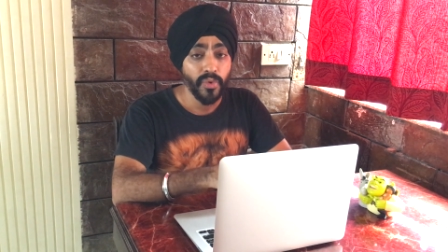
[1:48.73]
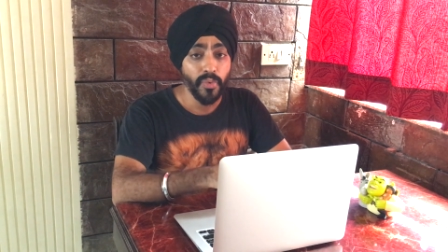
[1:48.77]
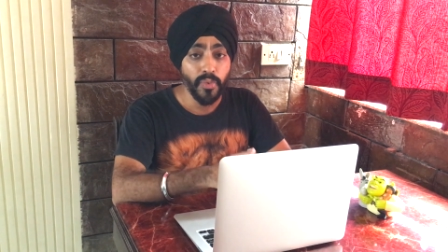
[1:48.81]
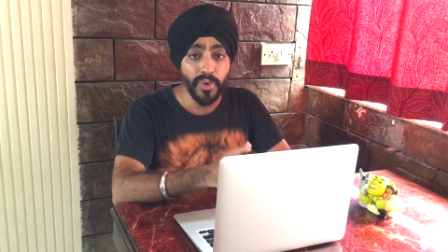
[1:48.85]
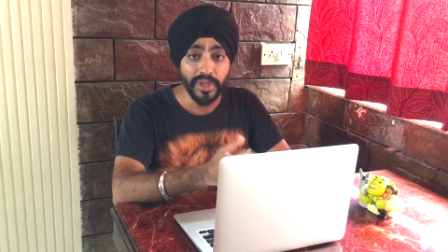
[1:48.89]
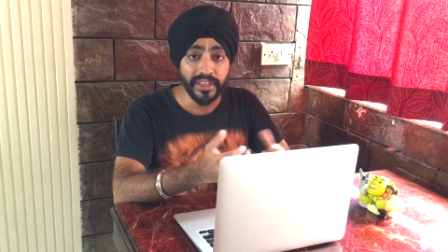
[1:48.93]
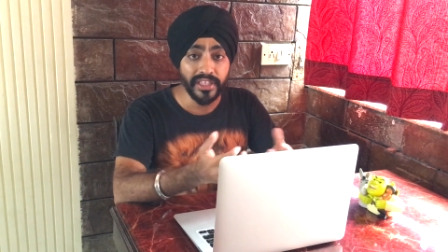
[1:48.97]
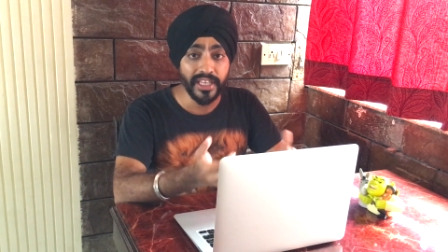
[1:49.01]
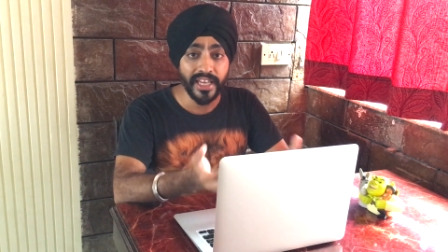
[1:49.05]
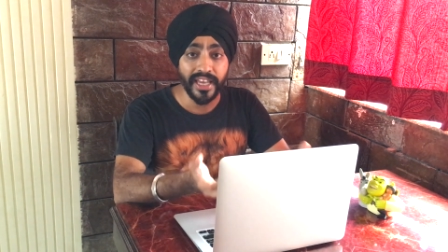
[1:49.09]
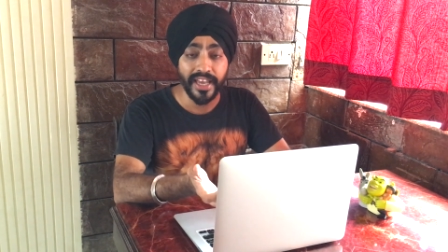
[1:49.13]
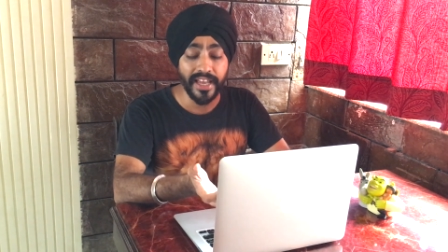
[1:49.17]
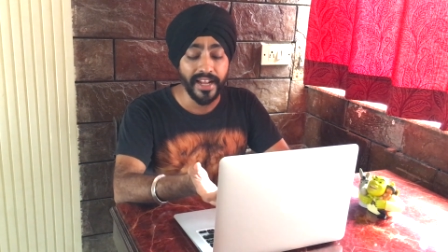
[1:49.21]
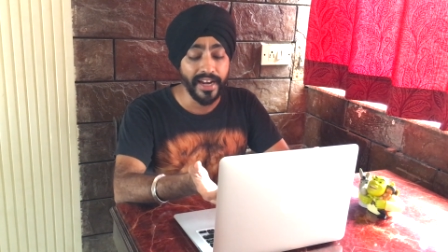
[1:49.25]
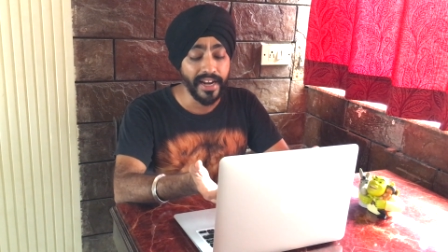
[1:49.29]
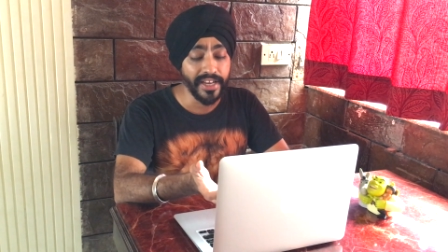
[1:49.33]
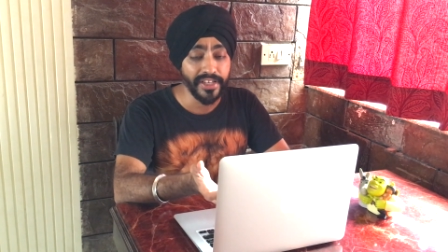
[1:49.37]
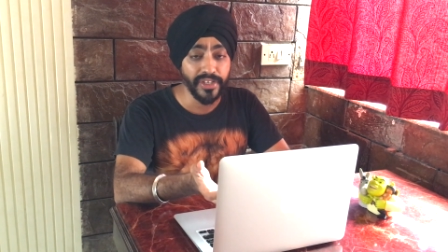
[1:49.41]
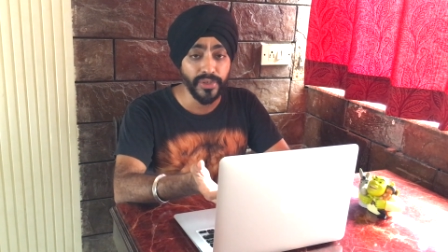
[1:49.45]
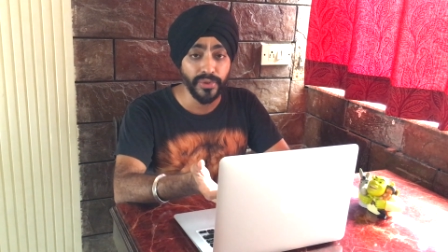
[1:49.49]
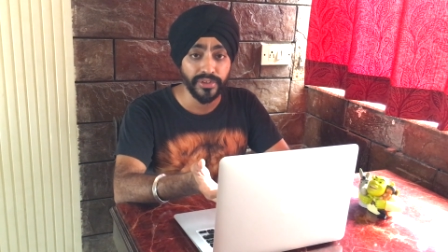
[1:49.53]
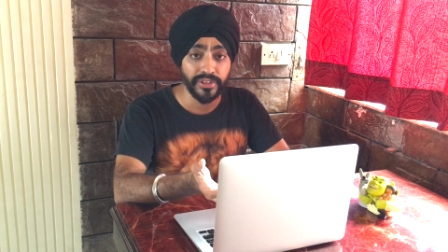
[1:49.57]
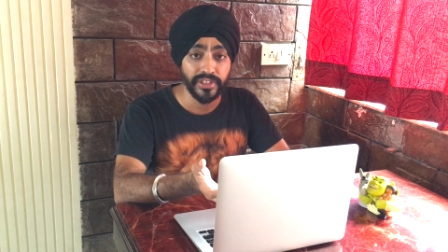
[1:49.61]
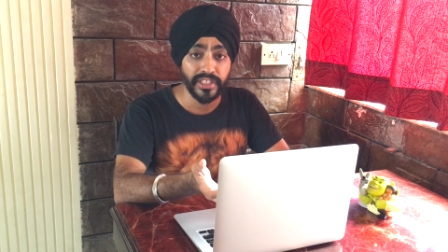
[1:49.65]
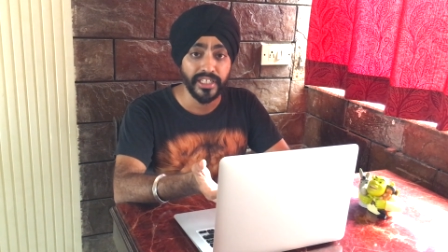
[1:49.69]
What the hell are
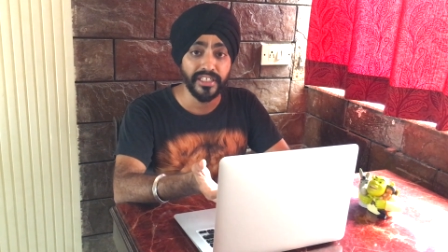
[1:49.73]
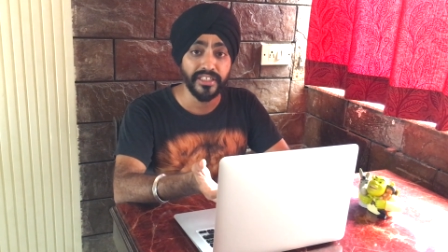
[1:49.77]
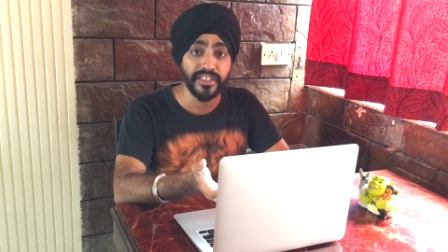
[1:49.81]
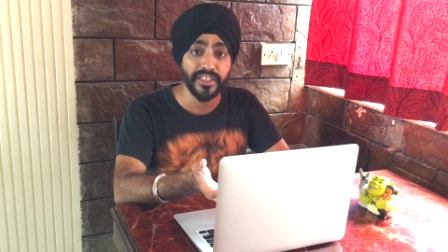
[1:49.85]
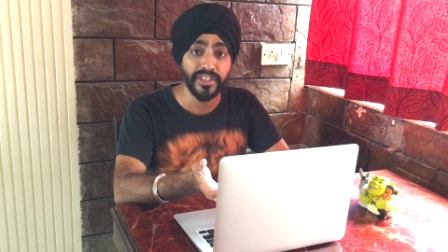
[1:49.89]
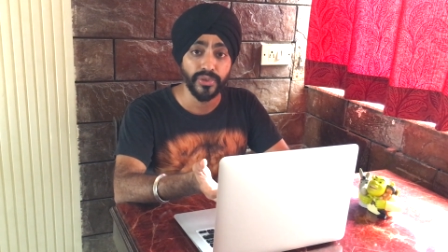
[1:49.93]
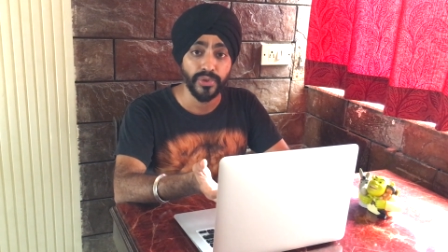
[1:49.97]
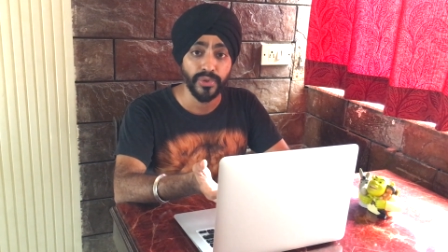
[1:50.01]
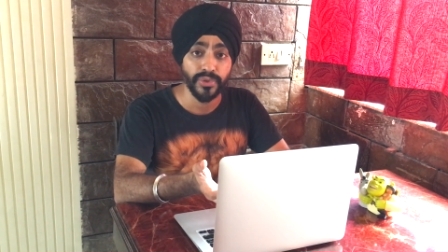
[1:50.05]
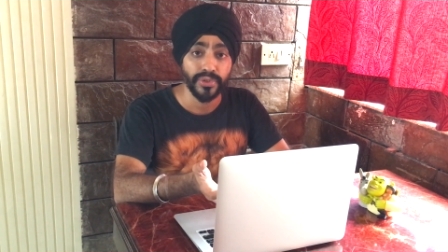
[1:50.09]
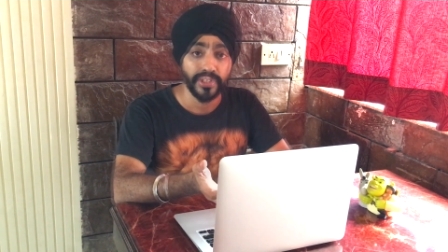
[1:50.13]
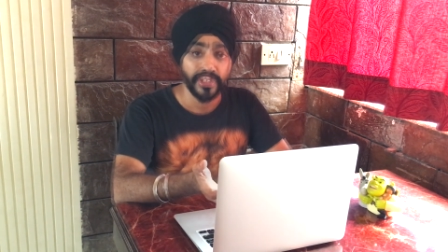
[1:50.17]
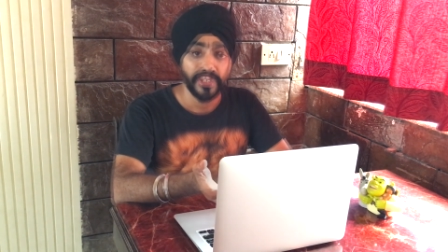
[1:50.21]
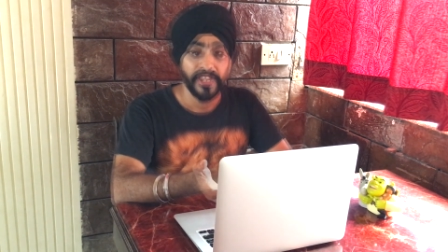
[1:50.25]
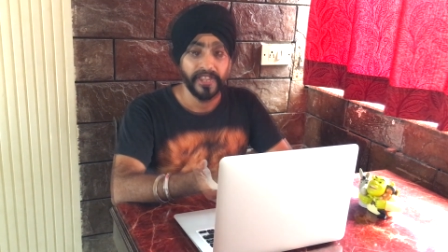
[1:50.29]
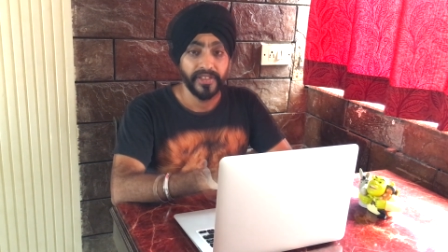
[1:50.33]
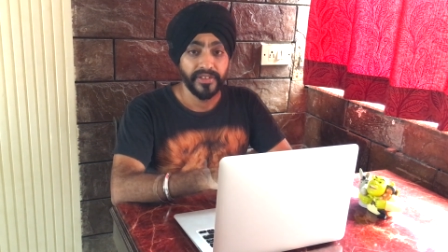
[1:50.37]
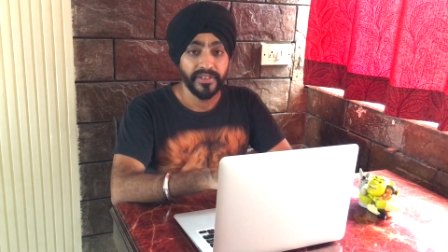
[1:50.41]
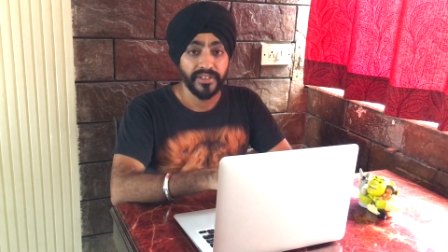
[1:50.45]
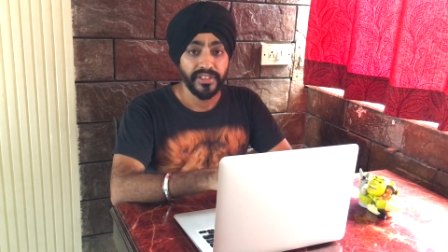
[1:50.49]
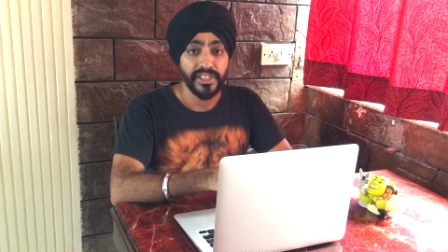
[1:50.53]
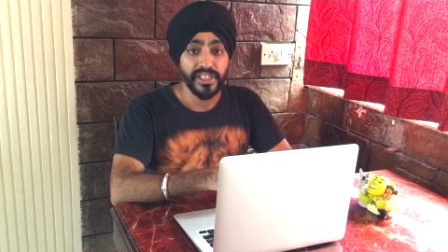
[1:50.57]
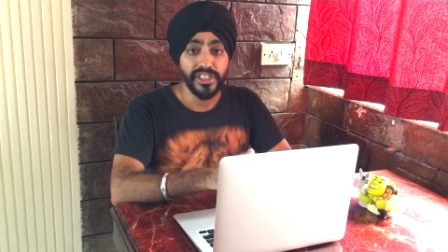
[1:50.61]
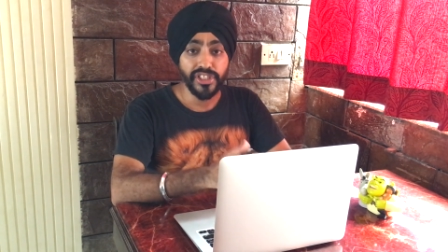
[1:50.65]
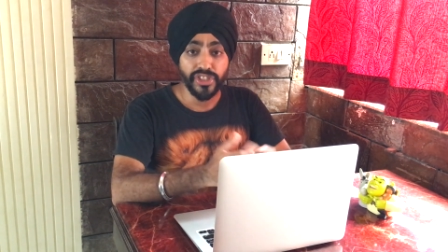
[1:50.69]
you thinking, Google?
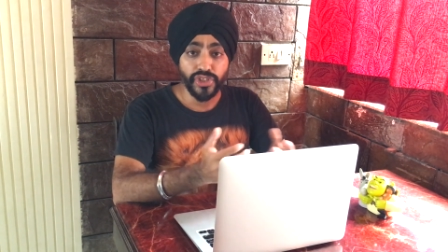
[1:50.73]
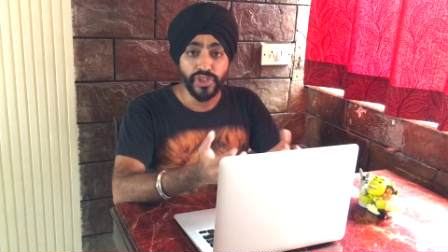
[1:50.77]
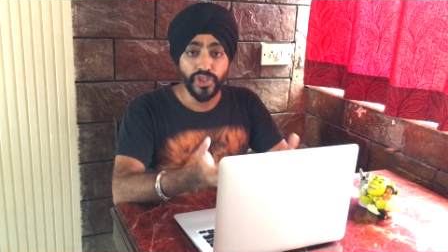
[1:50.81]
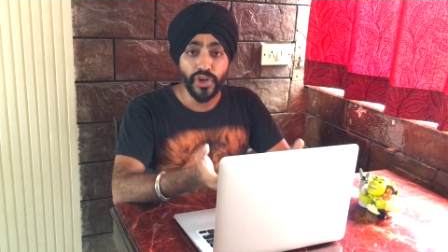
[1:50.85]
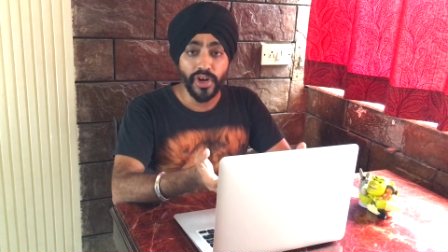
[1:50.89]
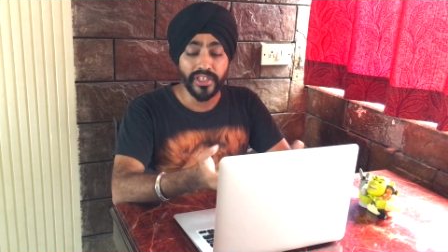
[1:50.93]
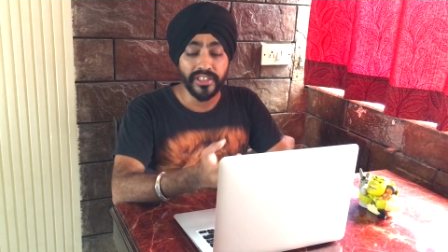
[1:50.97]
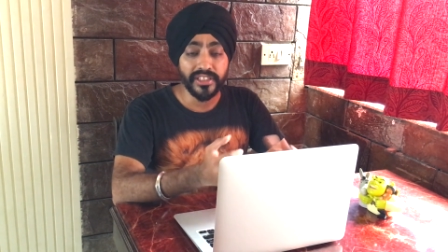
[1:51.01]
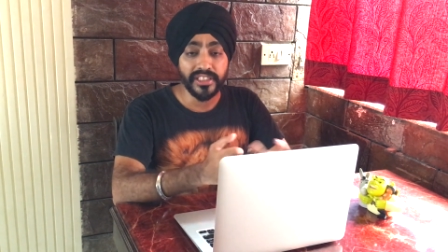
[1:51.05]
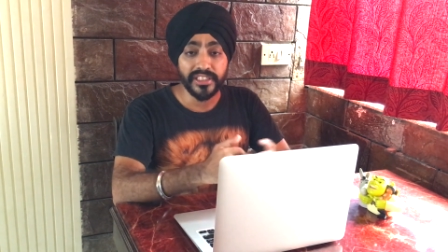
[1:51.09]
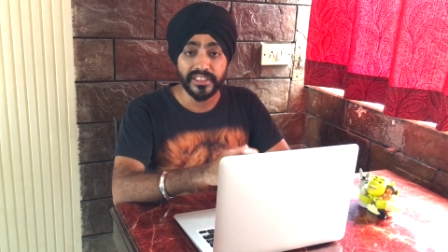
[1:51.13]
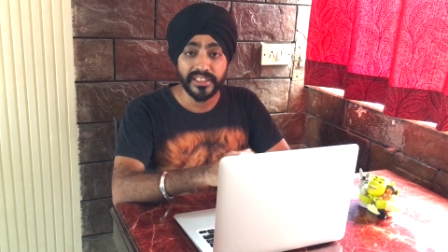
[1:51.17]
In short,